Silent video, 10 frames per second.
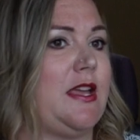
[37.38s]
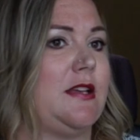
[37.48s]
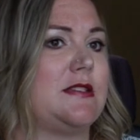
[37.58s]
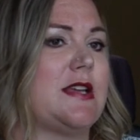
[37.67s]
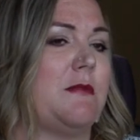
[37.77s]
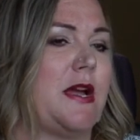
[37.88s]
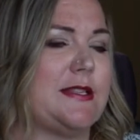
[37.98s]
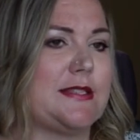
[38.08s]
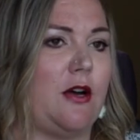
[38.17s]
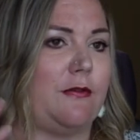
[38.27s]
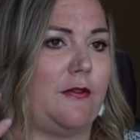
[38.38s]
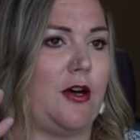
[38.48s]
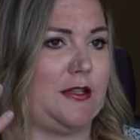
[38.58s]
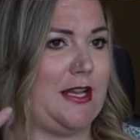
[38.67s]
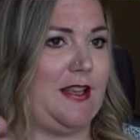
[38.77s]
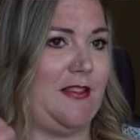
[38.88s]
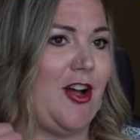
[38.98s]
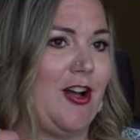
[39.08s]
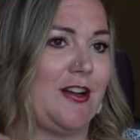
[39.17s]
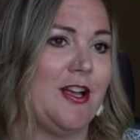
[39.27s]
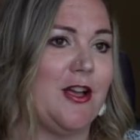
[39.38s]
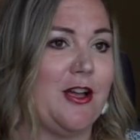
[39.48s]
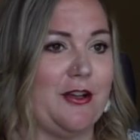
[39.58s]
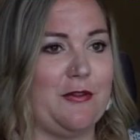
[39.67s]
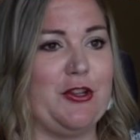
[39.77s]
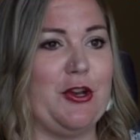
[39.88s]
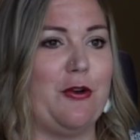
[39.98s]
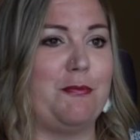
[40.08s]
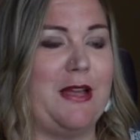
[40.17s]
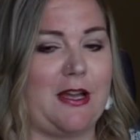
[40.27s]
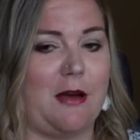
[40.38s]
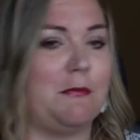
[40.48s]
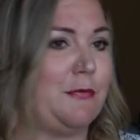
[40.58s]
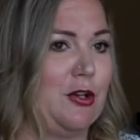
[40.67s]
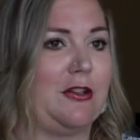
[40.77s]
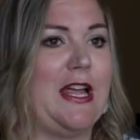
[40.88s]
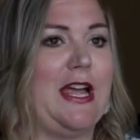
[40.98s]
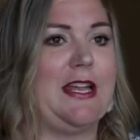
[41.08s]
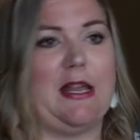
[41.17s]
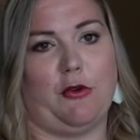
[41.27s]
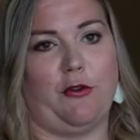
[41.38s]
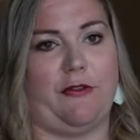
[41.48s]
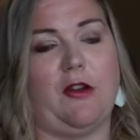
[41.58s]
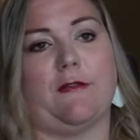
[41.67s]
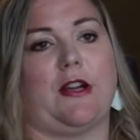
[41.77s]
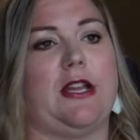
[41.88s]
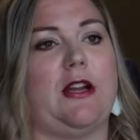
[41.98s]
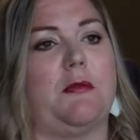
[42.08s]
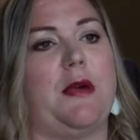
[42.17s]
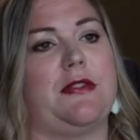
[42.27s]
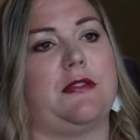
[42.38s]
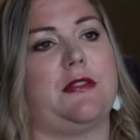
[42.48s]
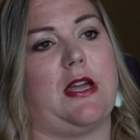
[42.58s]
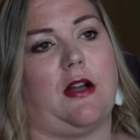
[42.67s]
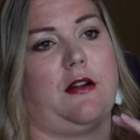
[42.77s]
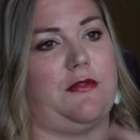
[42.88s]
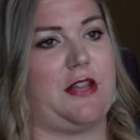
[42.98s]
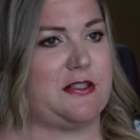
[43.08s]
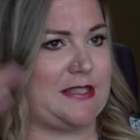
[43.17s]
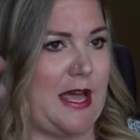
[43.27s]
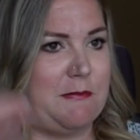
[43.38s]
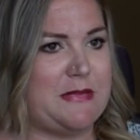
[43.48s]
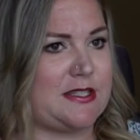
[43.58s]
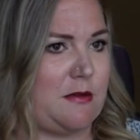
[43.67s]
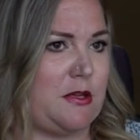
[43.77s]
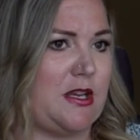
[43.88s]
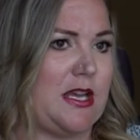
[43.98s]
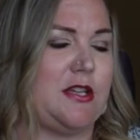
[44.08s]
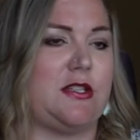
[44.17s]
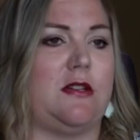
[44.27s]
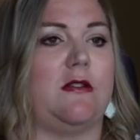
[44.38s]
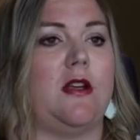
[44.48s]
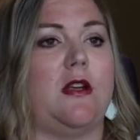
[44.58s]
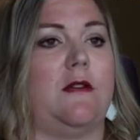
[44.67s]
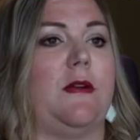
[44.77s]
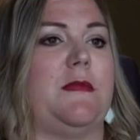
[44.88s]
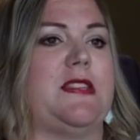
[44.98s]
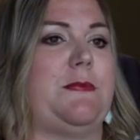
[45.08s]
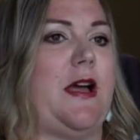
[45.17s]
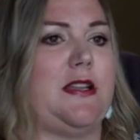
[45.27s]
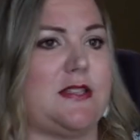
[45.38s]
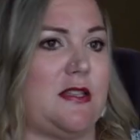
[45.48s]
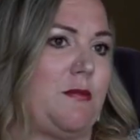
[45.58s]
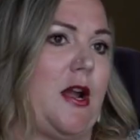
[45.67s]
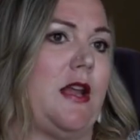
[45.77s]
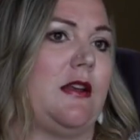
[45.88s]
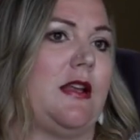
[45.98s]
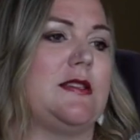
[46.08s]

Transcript: can tell myself all day long, you know, pick up your leg and move it over here, but there, there's that miscommunication from the spine to the brain.